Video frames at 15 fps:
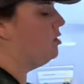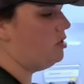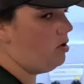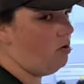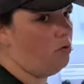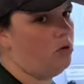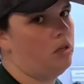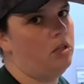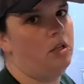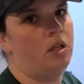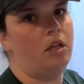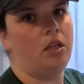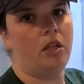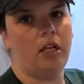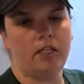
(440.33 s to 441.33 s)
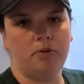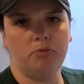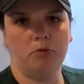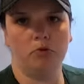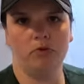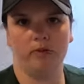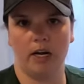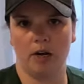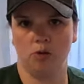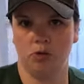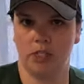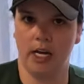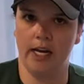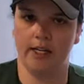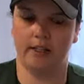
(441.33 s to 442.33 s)
So let's move
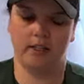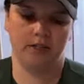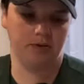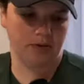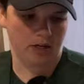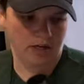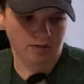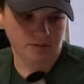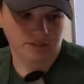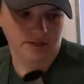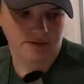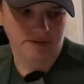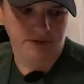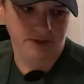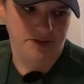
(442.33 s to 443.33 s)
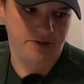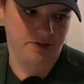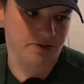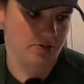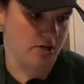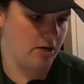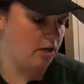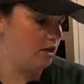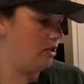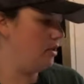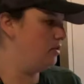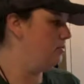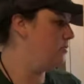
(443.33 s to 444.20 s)
outside to see what our outside features are.